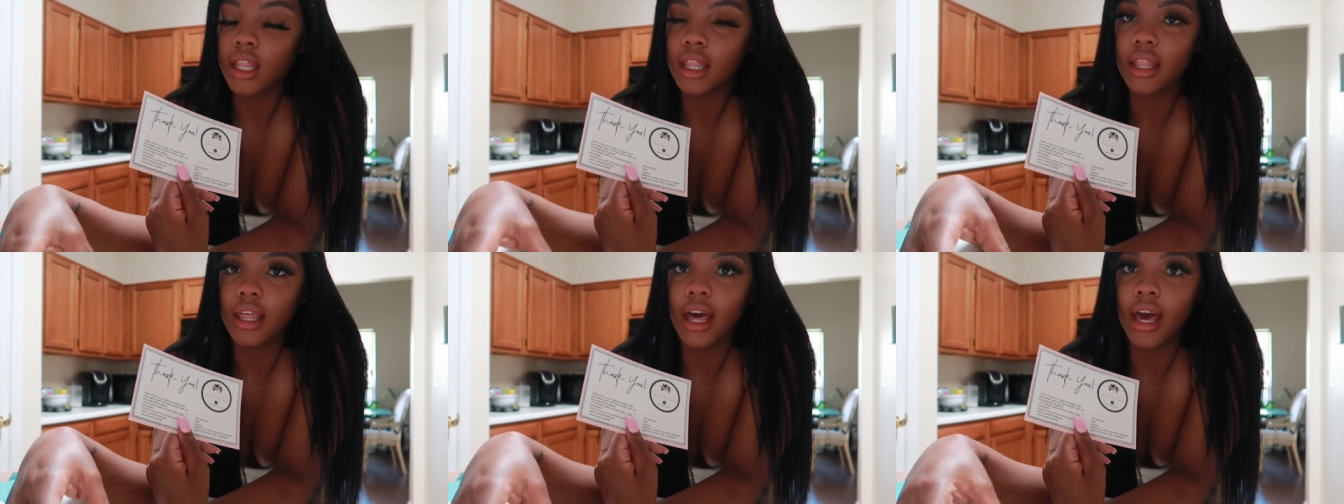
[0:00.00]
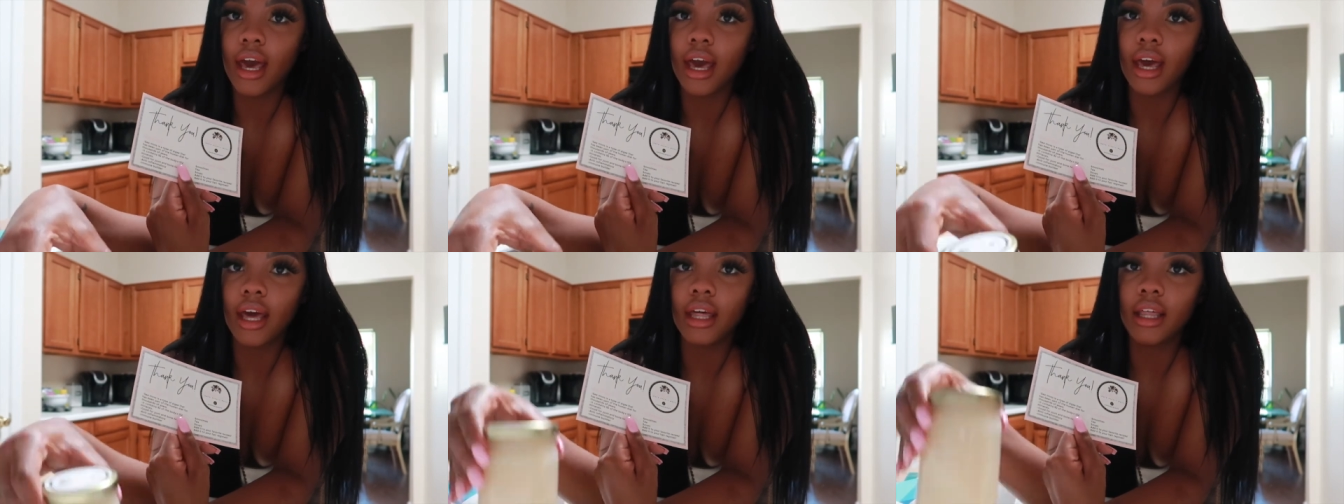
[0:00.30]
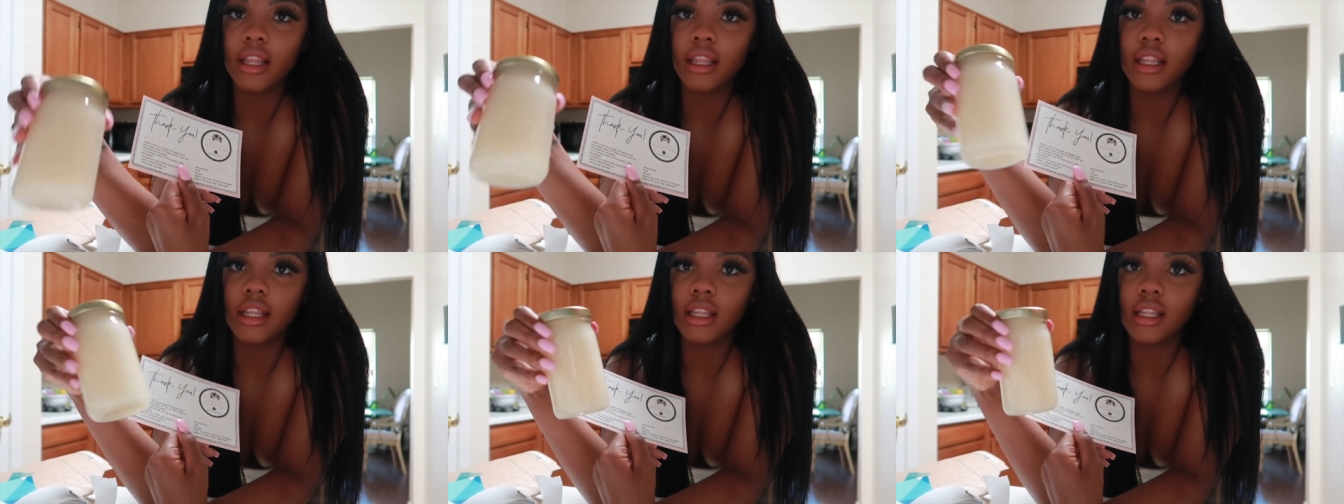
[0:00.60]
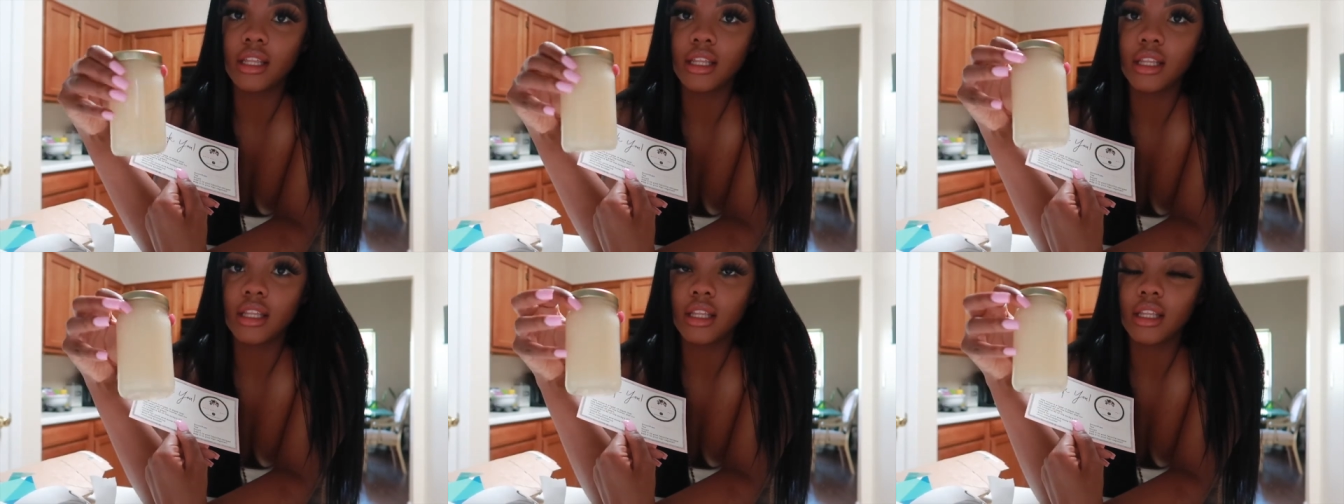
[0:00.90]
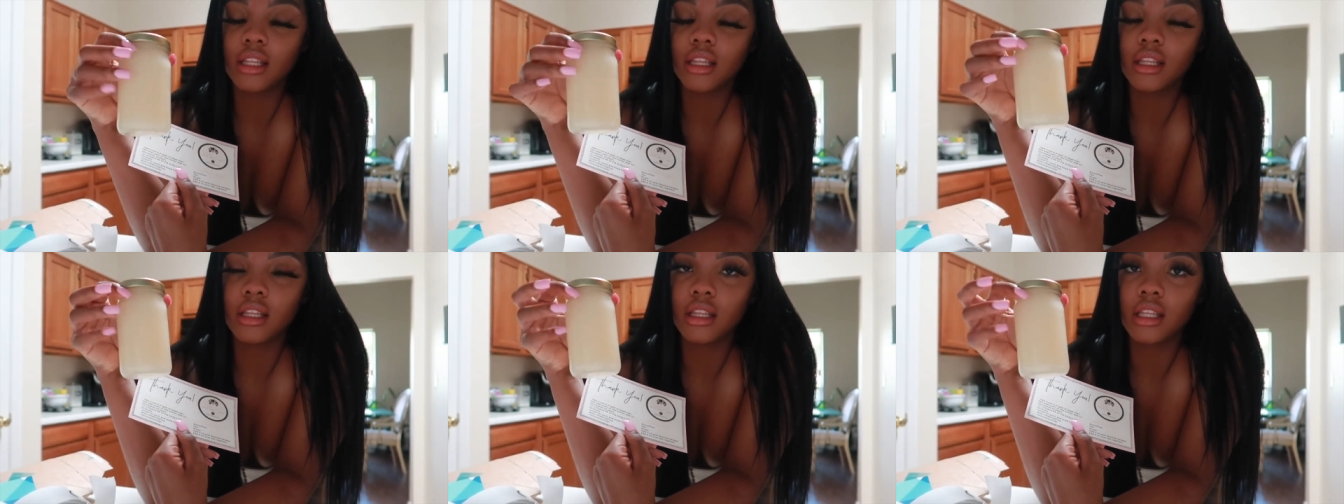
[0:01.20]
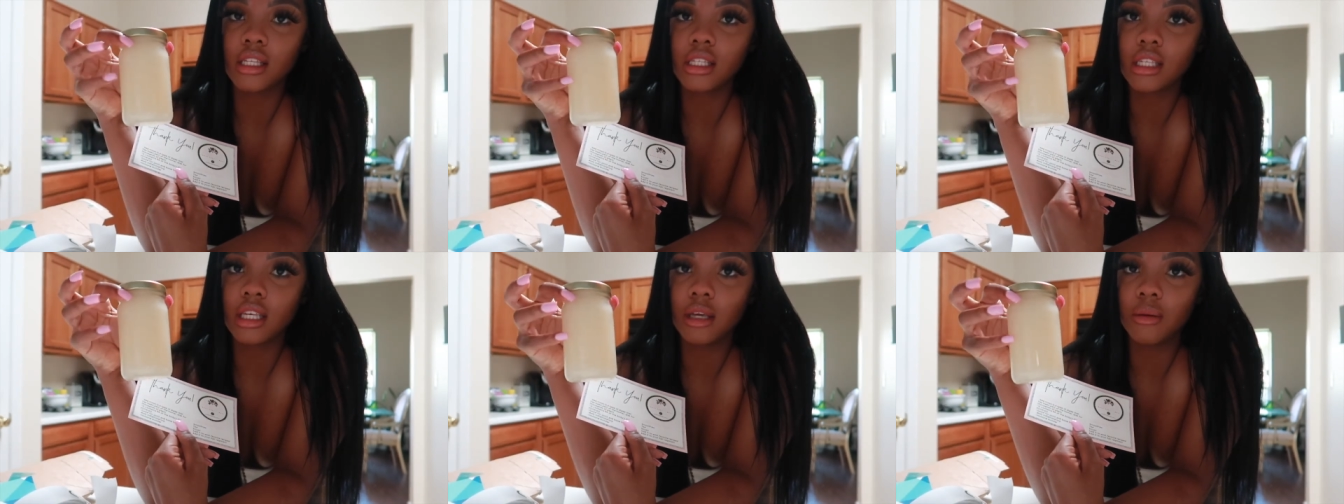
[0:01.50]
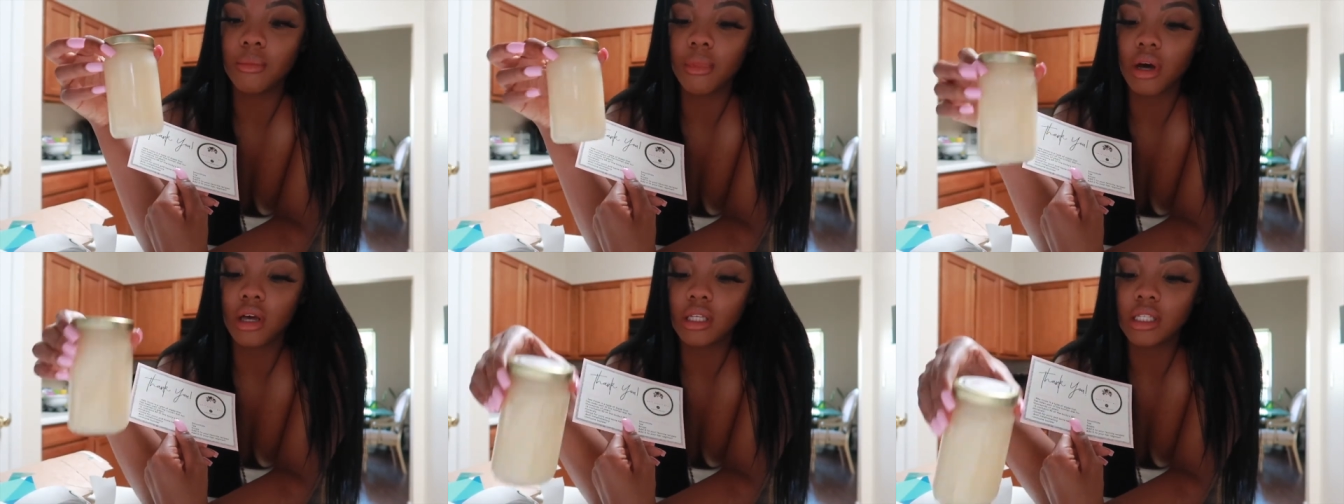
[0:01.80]
that
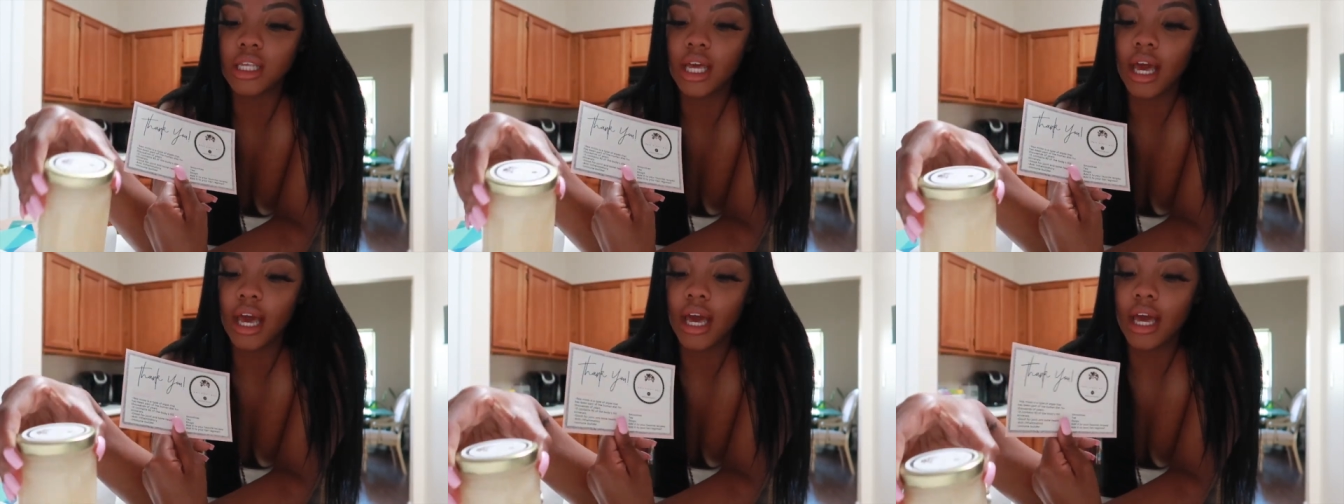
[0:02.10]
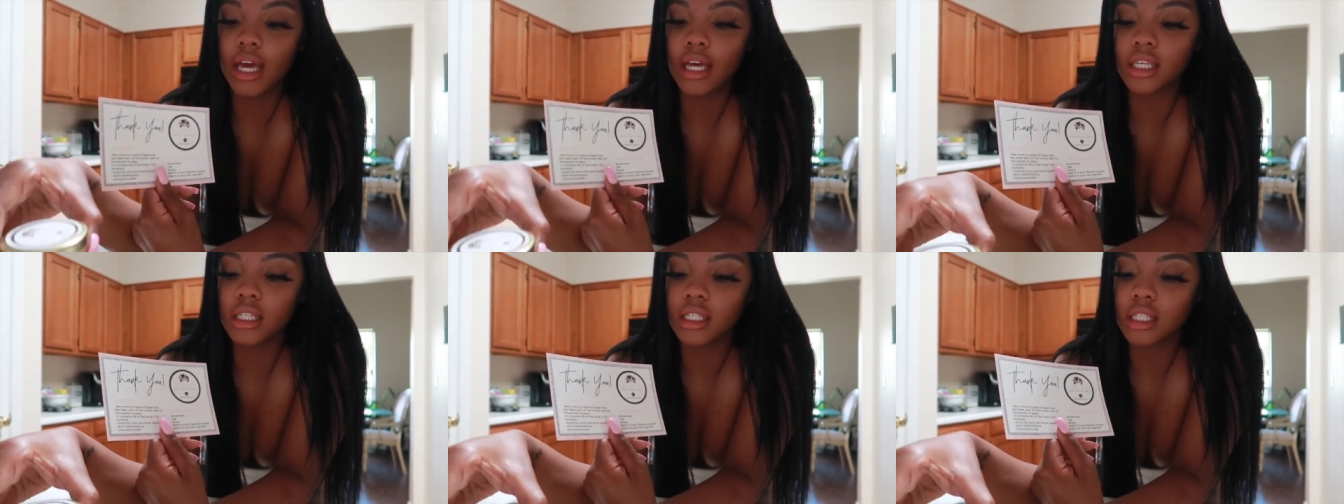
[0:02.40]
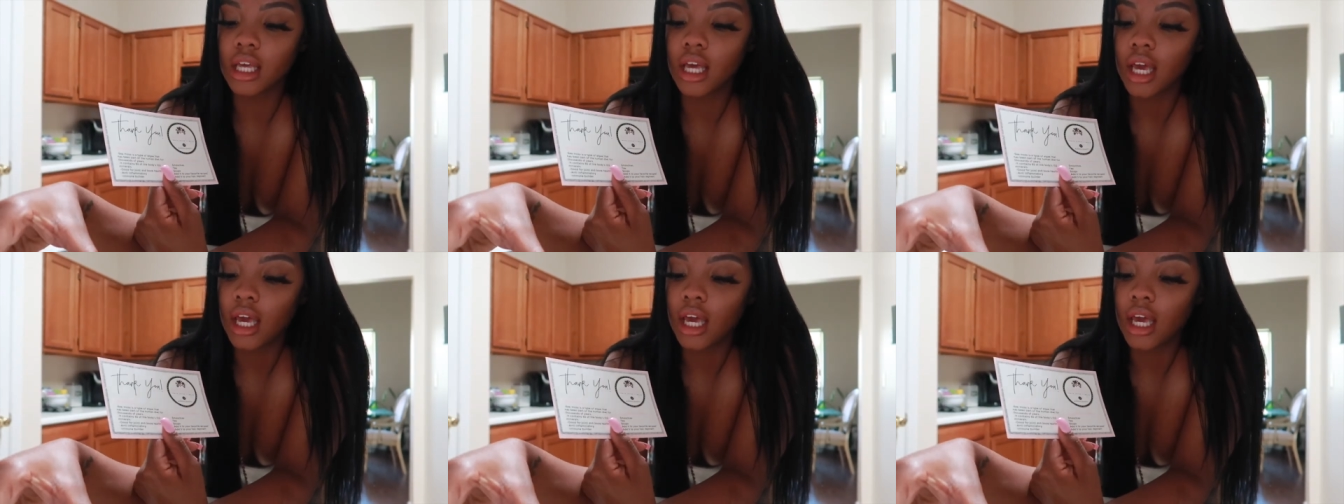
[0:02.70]
the moss has.